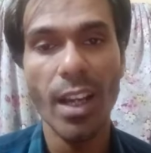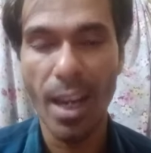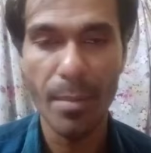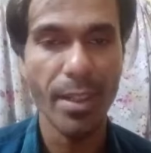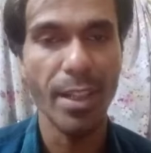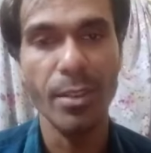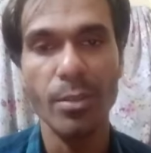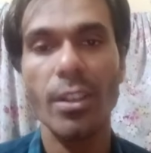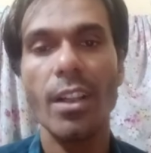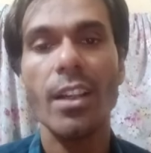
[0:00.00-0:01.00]
I am telling
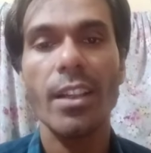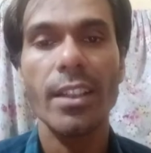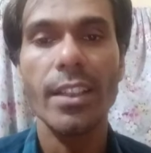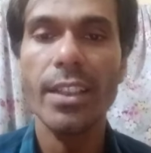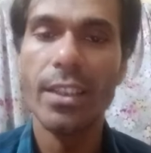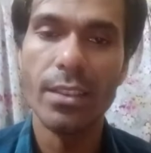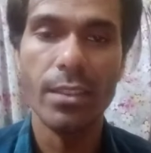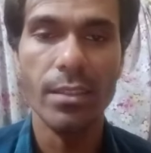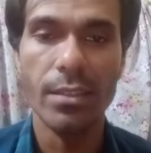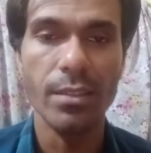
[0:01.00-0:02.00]
you, he
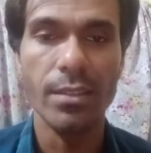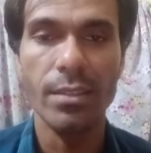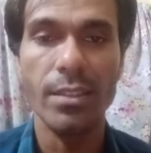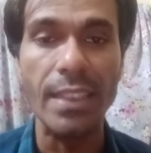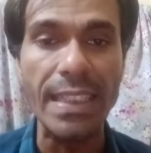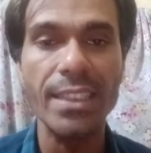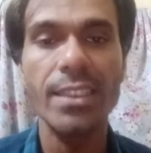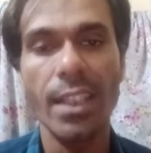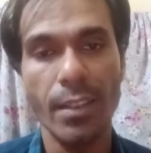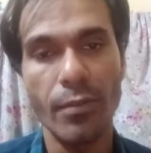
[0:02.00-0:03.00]
reached
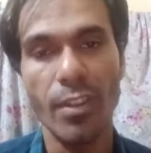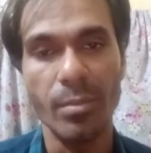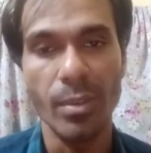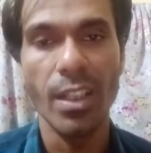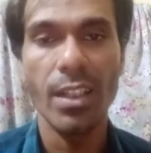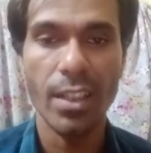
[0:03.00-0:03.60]
that formula.